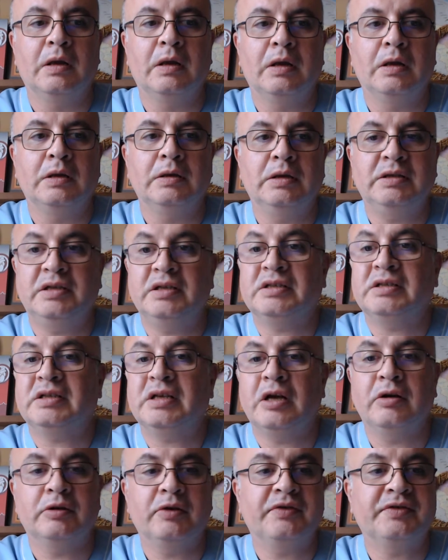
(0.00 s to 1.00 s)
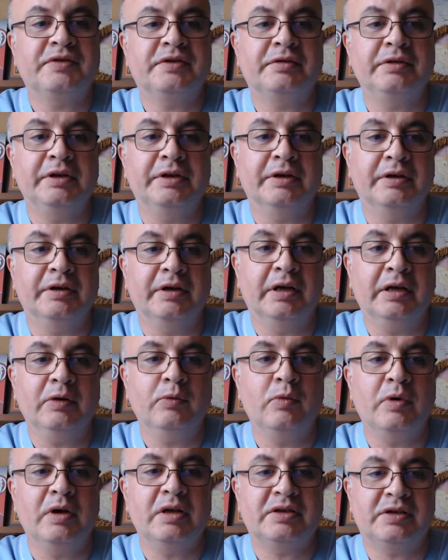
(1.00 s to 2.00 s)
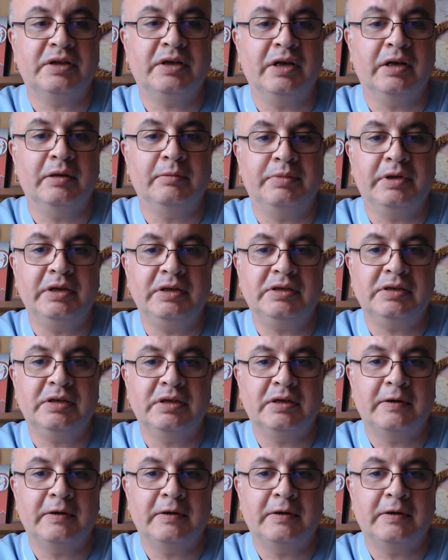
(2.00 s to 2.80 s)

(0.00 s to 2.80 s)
This is sound of Stridor. Once again, please.